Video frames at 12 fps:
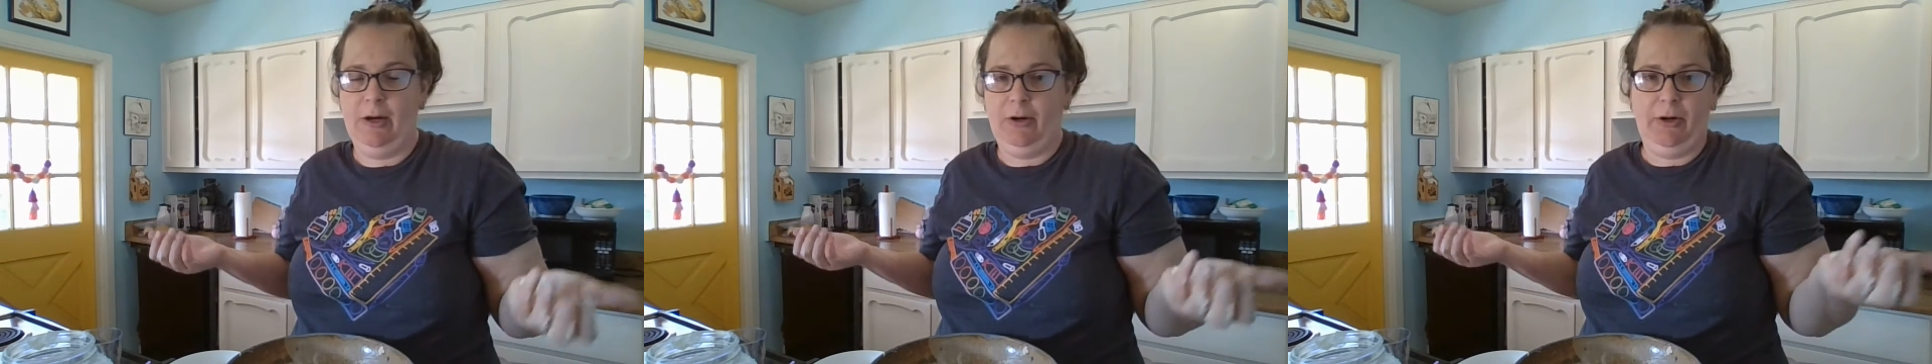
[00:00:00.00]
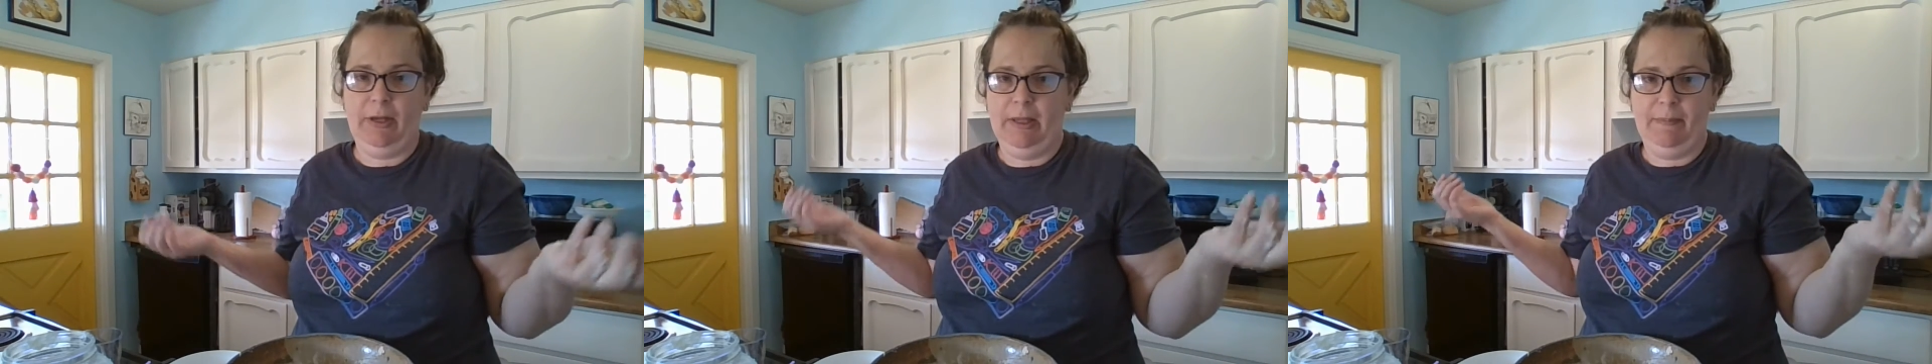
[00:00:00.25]

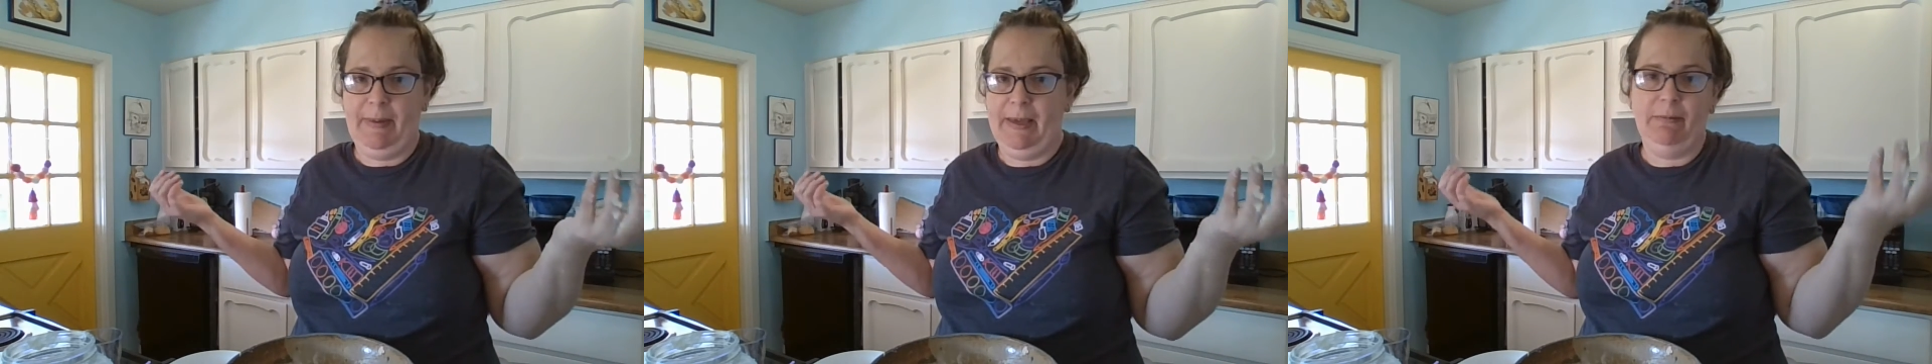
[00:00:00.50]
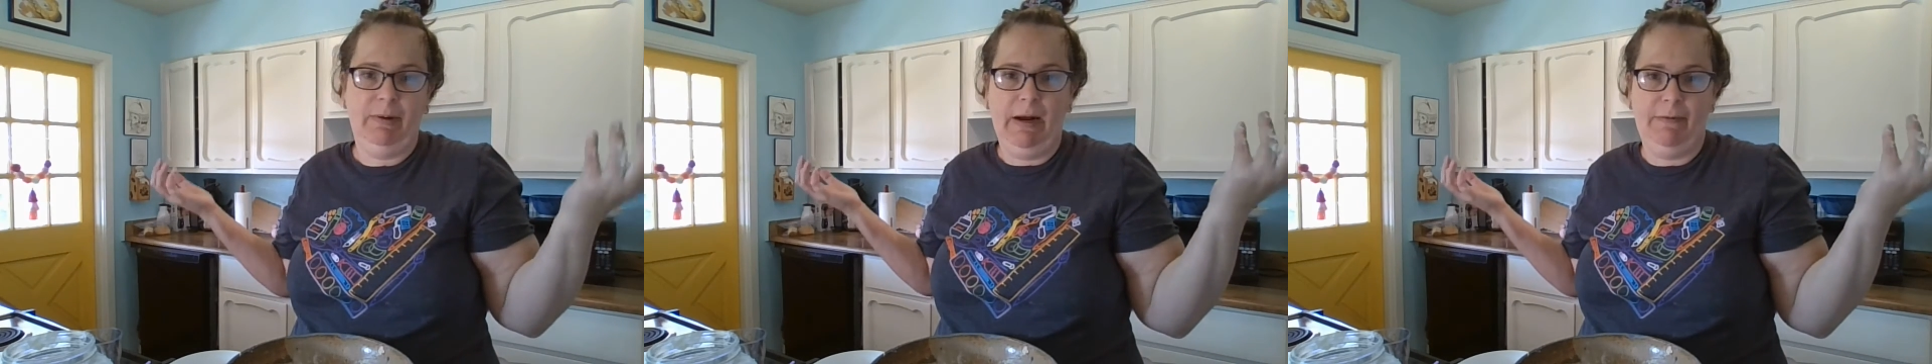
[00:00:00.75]
acrylic
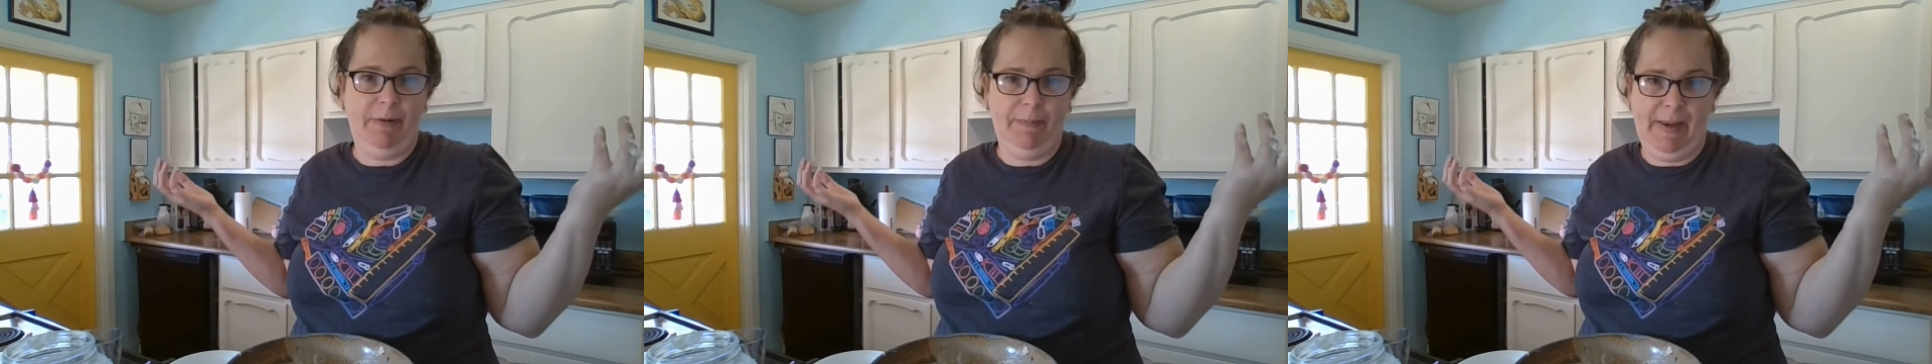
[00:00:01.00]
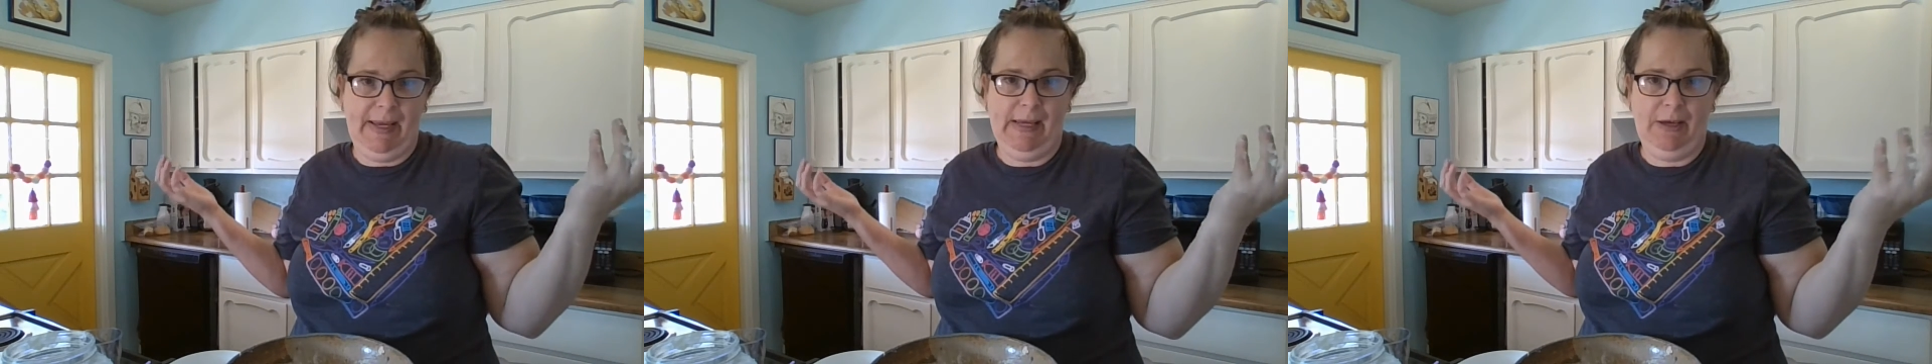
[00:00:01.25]
paint,
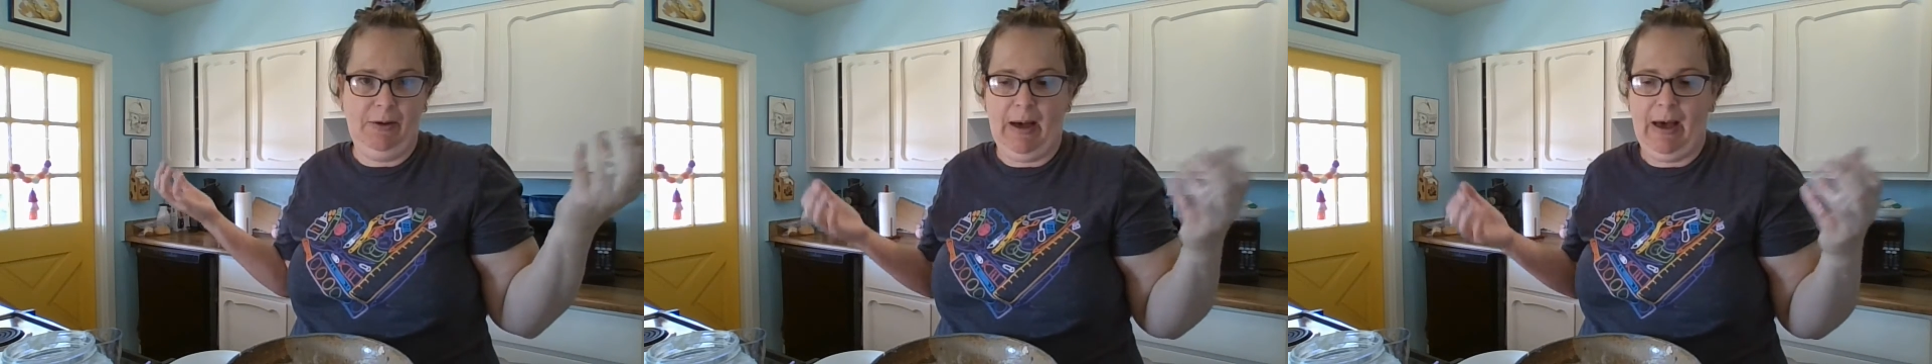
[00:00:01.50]
whatever paint you